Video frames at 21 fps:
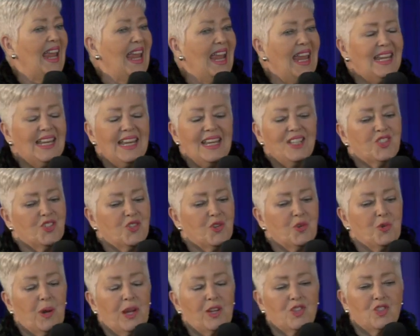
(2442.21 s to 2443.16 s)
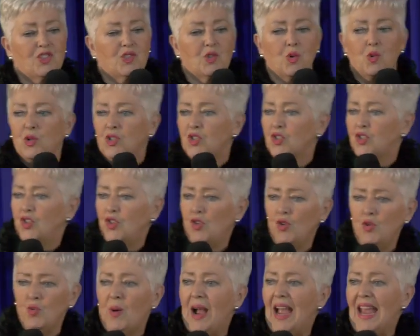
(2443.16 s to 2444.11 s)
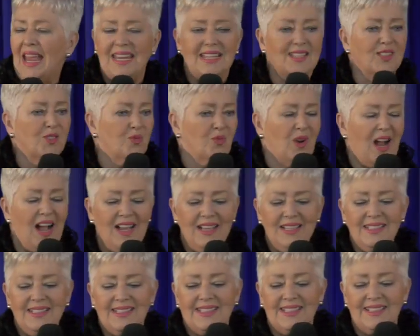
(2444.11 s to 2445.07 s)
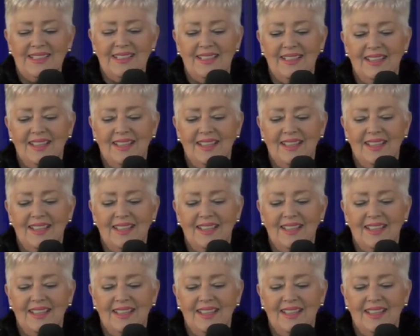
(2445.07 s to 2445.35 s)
any two edged sword, two ways, right?